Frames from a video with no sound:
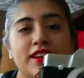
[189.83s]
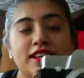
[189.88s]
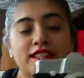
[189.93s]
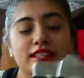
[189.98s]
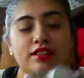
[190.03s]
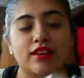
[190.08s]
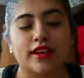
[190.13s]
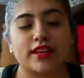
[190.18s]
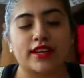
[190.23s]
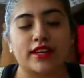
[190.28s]

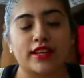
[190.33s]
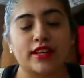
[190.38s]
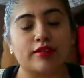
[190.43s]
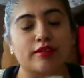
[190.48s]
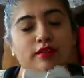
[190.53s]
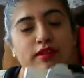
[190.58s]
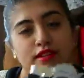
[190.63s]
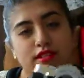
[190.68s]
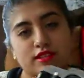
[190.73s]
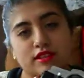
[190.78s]
So I kind
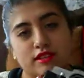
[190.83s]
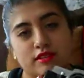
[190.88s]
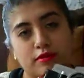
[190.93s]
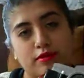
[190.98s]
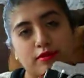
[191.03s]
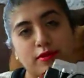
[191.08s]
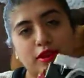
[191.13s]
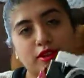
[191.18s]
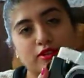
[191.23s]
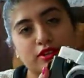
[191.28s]
of want to
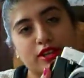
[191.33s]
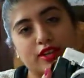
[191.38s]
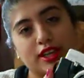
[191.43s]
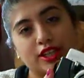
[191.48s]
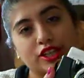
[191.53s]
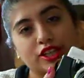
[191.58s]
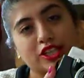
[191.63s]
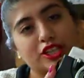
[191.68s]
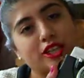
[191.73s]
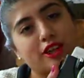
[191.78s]
start my own
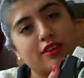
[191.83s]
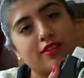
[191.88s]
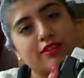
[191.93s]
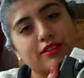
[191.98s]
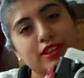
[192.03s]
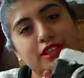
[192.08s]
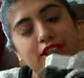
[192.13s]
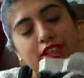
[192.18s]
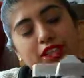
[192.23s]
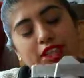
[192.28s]
collection of
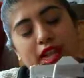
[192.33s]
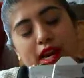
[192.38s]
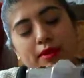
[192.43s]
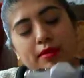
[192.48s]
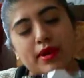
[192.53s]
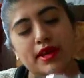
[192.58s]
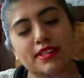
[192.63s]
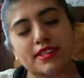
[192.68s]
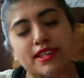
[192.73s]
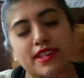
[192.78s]
vintage
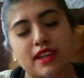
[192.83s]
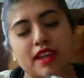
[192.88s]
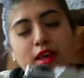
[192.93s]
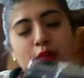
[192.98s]
cameras,